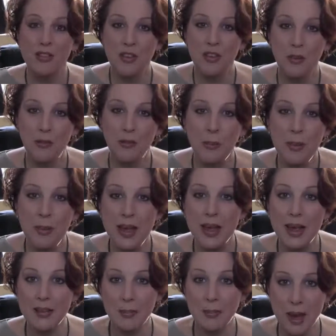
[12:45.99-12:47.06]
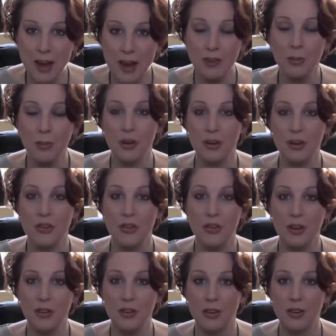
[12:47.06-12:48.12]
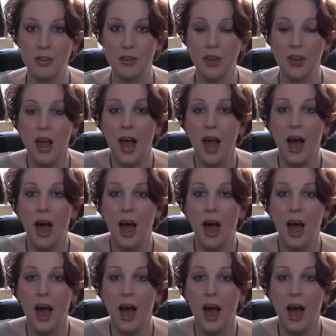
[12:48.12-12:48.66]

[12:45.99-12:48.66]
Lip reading: So for me, as a management consultant,